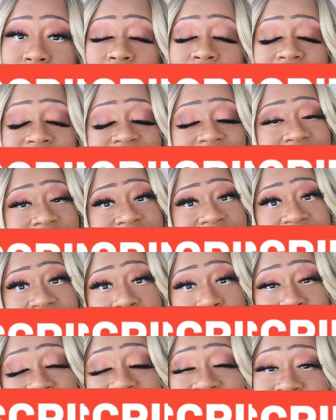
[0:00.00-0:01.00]
off of
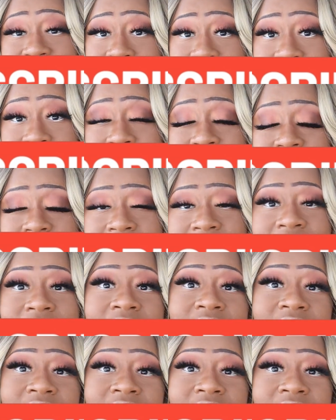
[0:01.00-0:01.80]
Amazon,